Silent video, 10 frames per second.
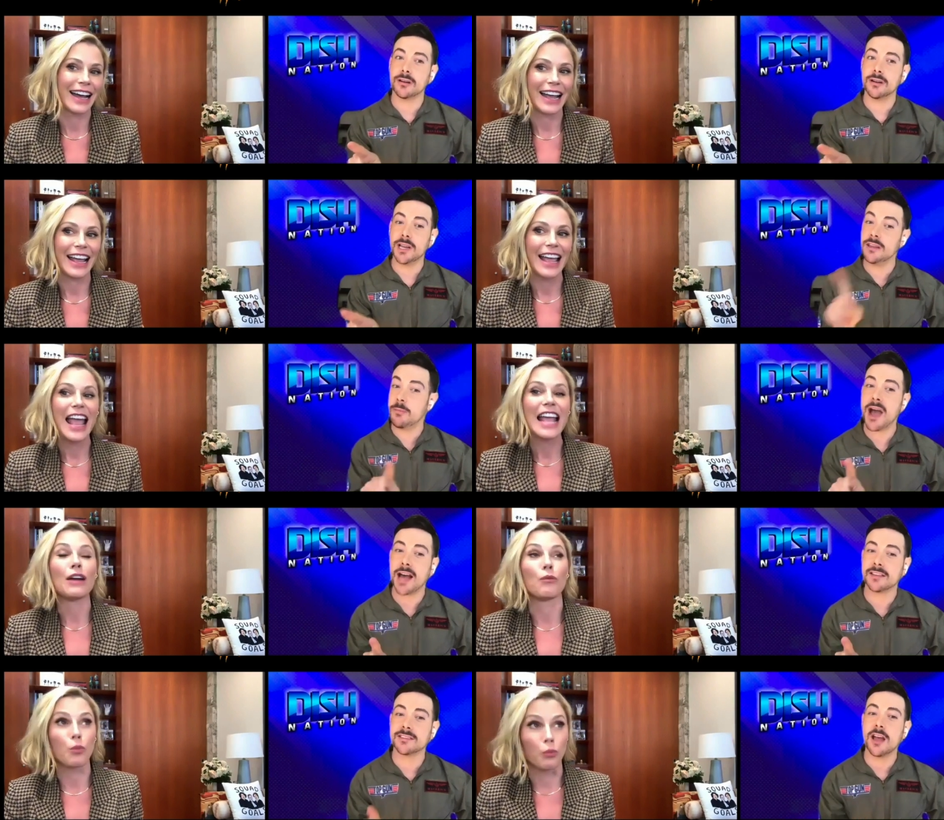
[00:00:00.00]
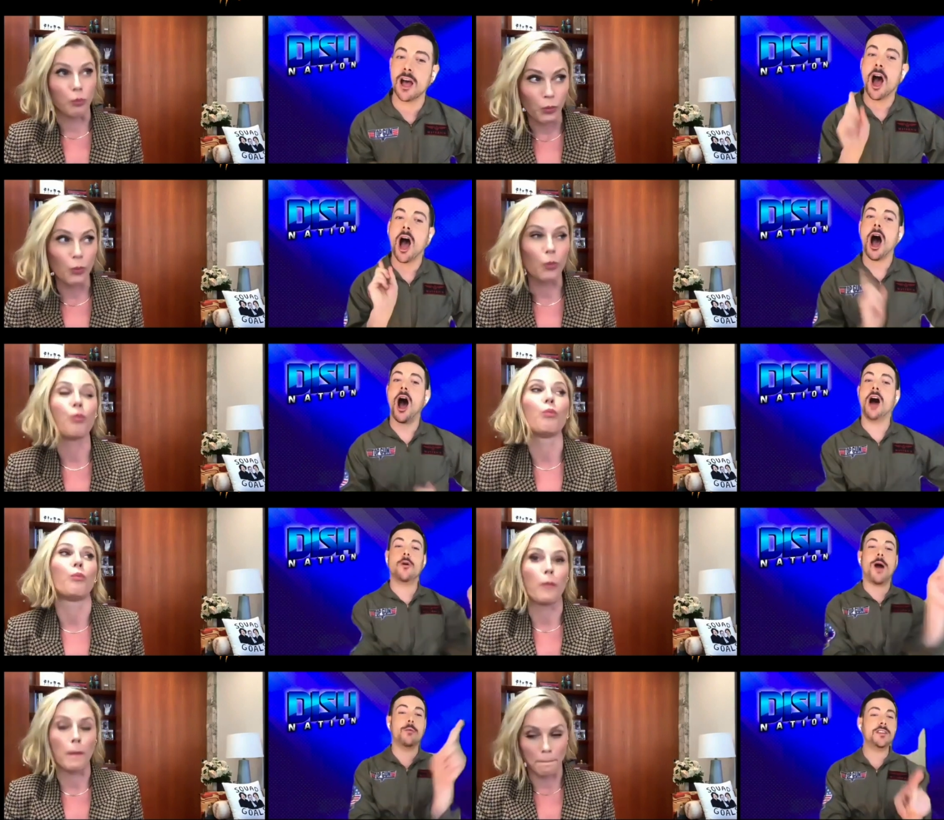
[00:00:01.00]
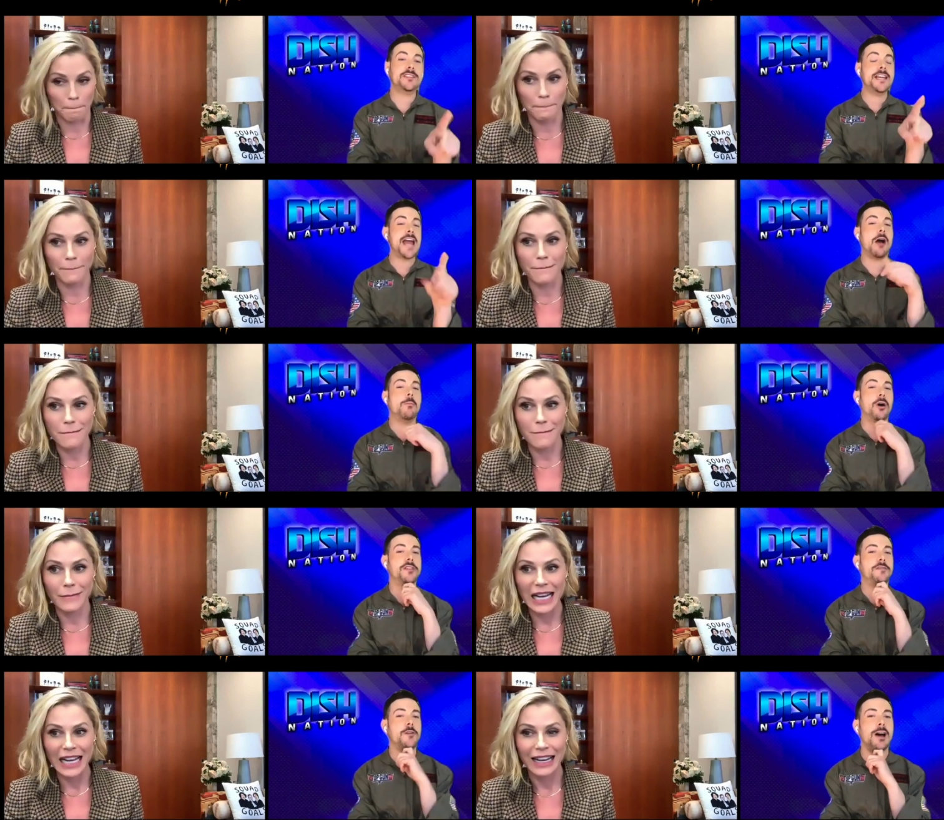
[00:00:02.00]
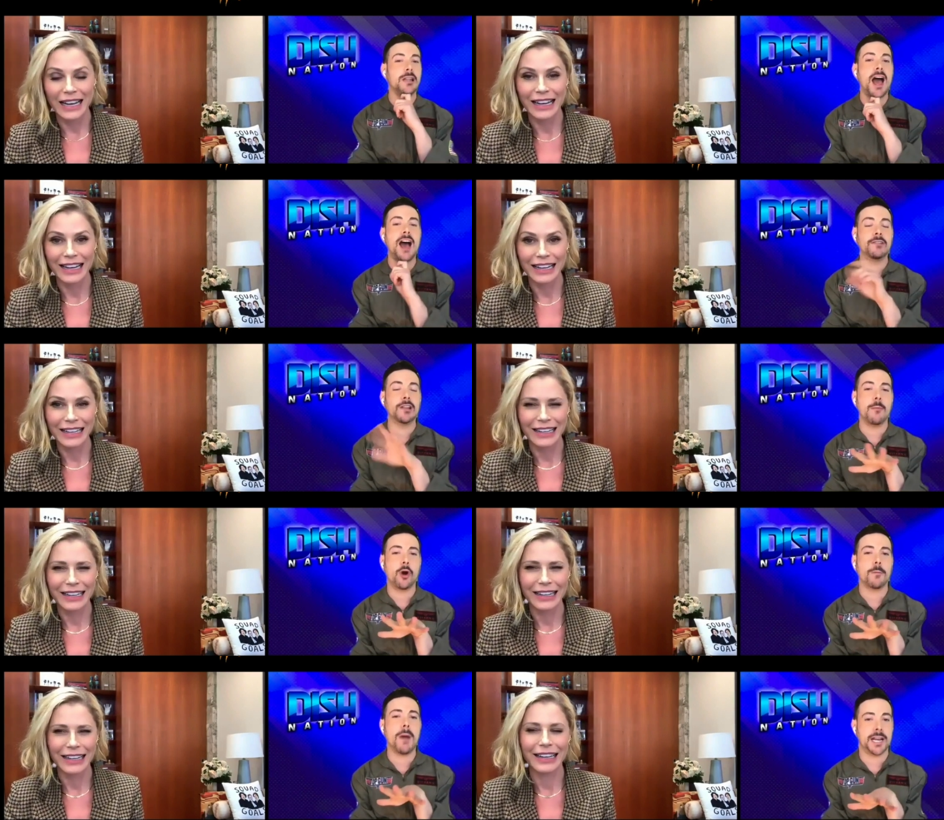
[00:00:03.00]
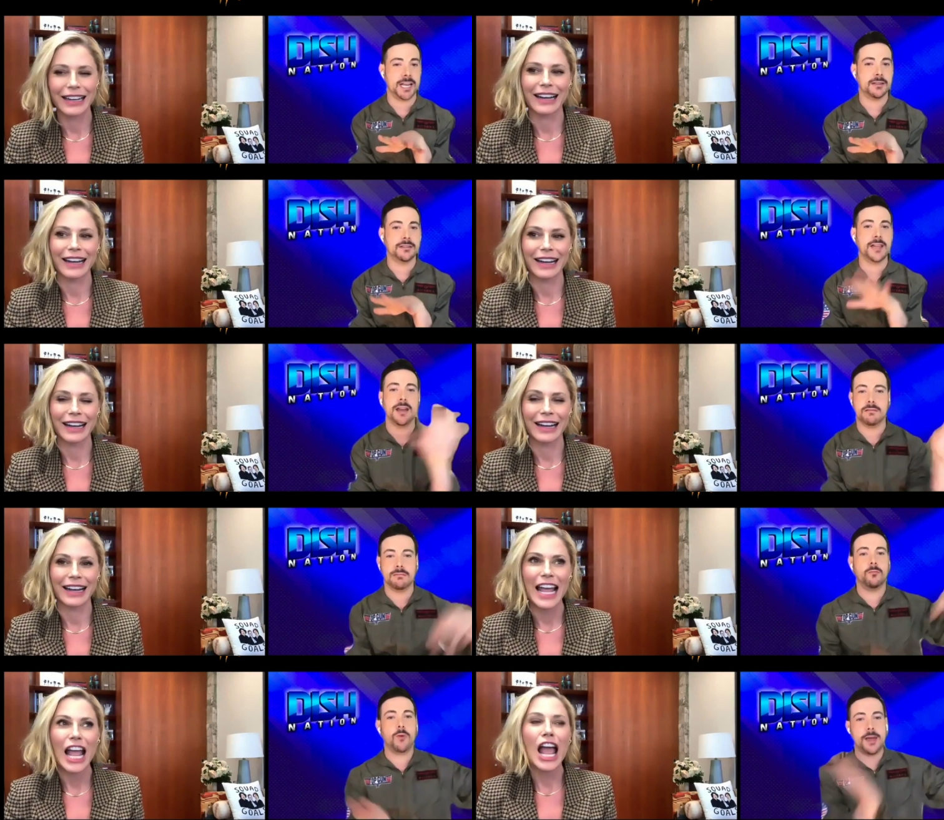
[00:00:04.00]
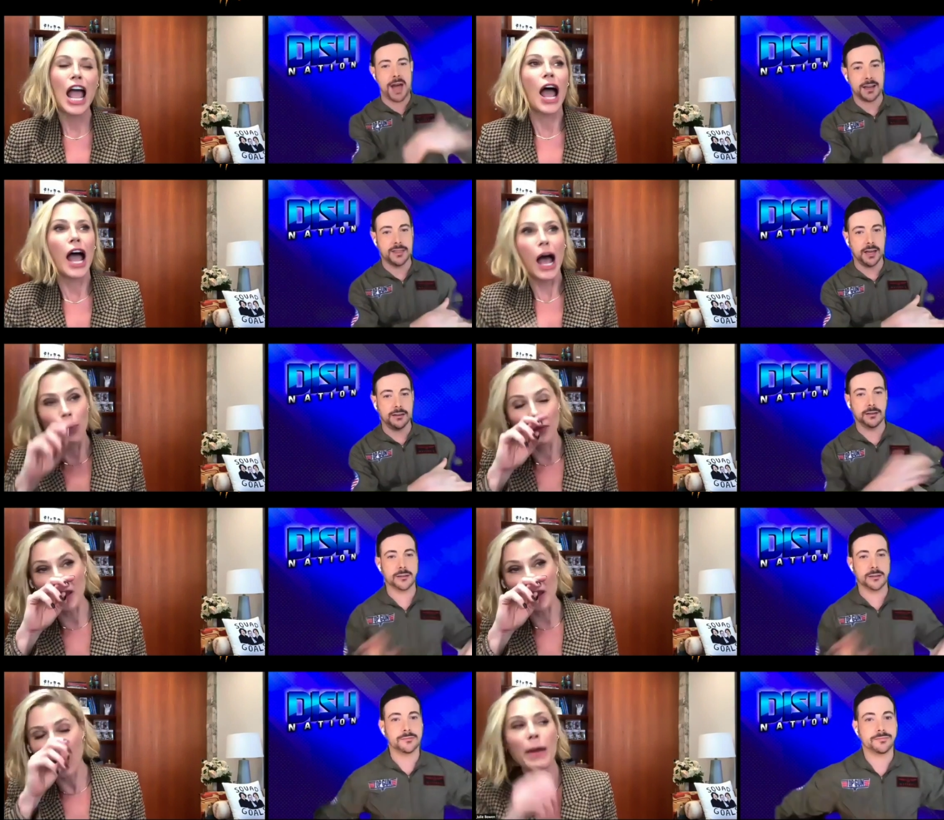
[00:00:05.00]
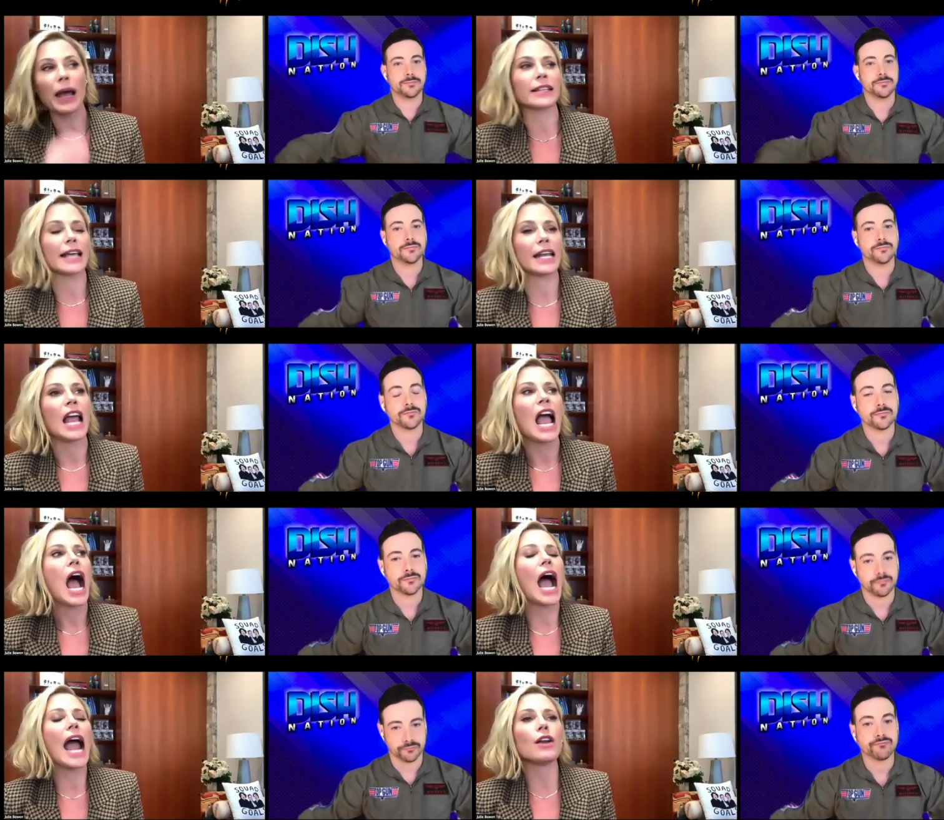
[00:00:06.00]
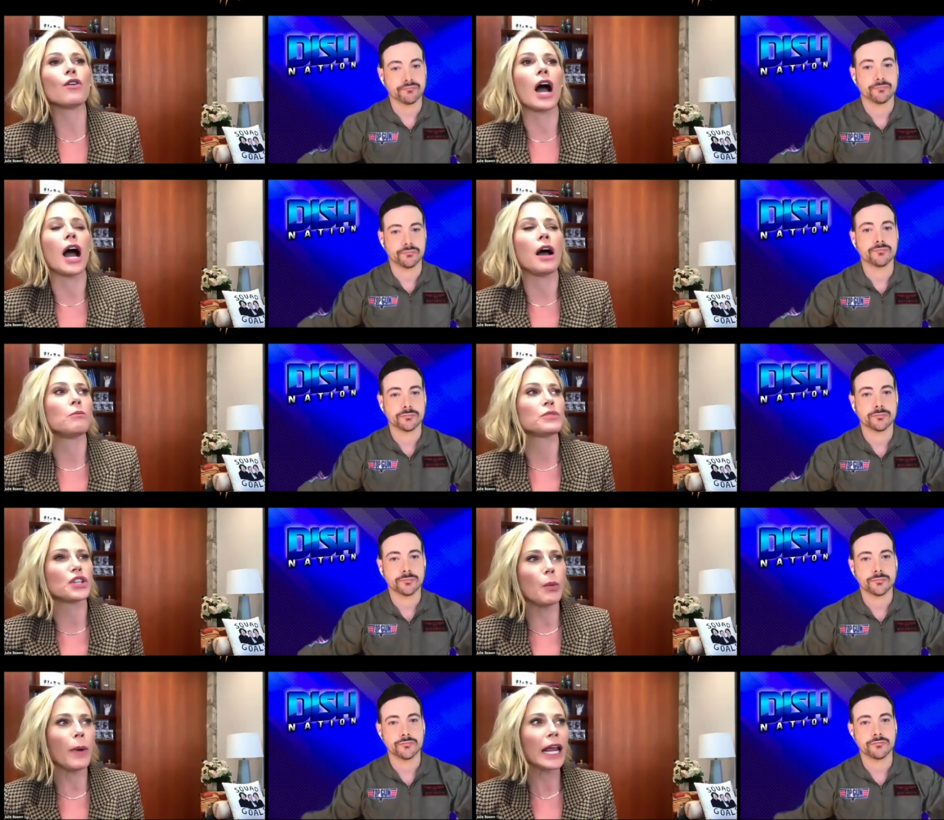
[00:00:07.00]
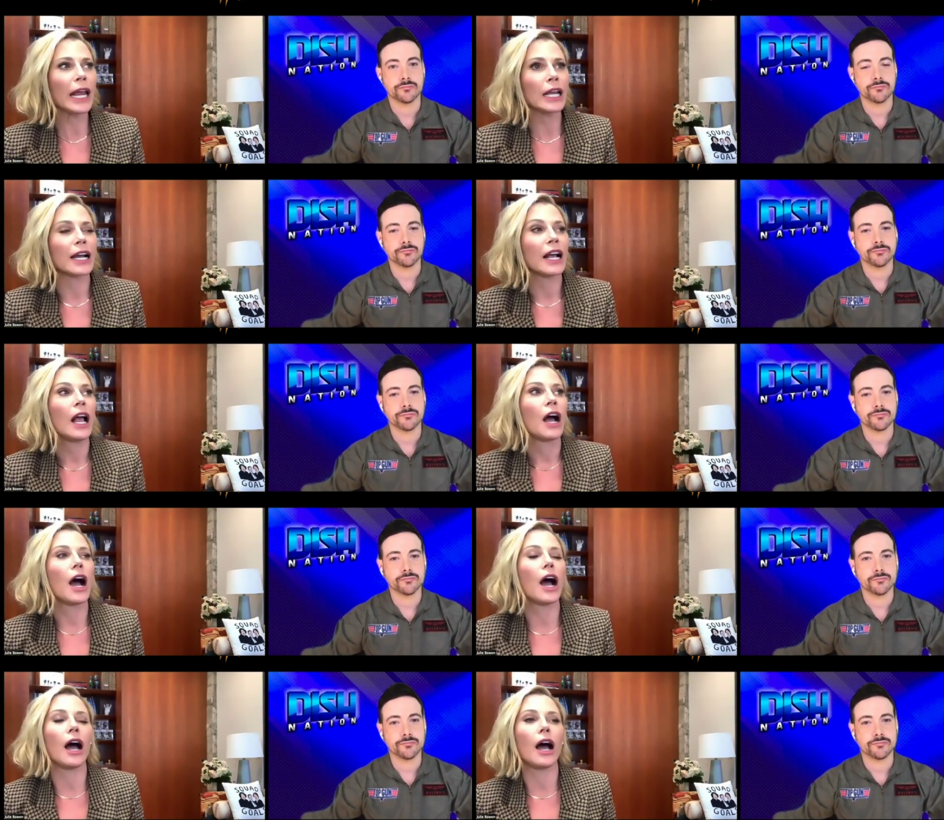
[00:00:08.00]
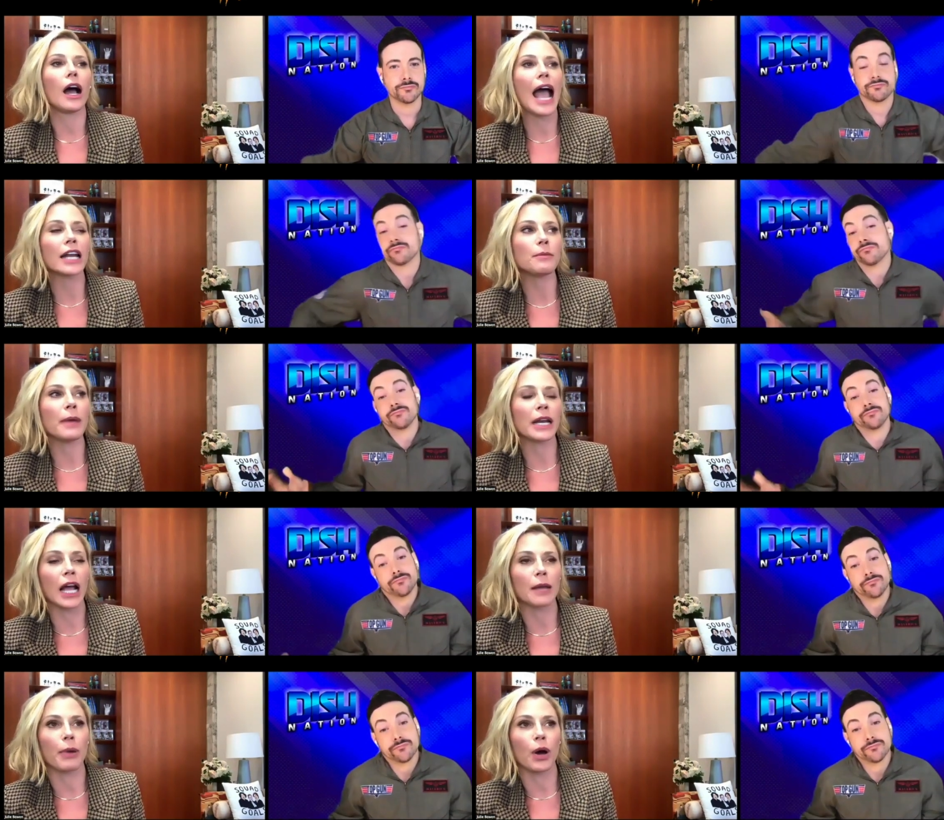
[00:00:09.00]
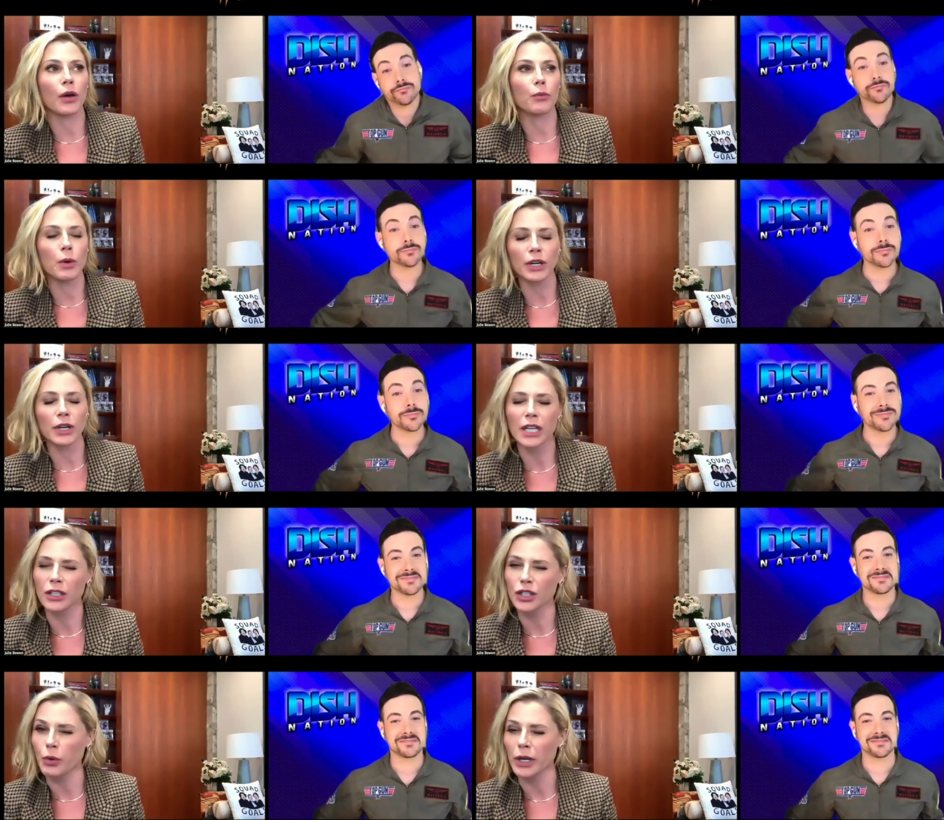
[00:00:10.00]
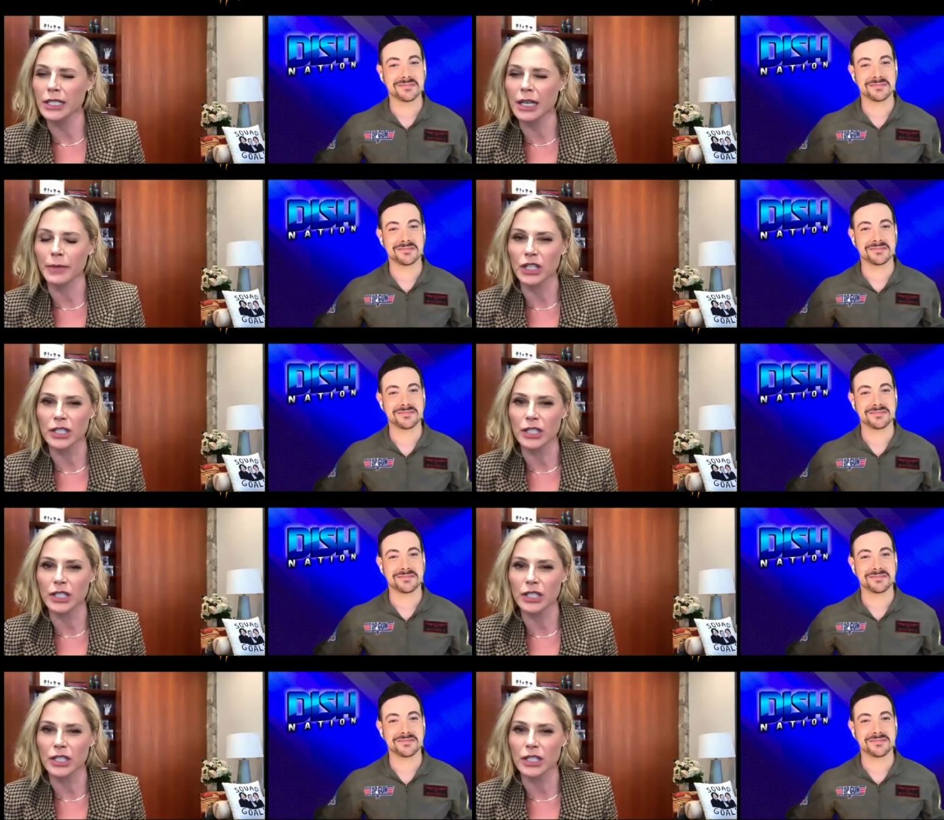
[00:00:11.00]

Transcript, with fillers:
Speaker 1: in the past, although I will say now both of you ha- have a lot more money than way back then.
Speaker 2: Than way back then. I don't, um, do we, uh, Adam and I both, we worked together twenty some years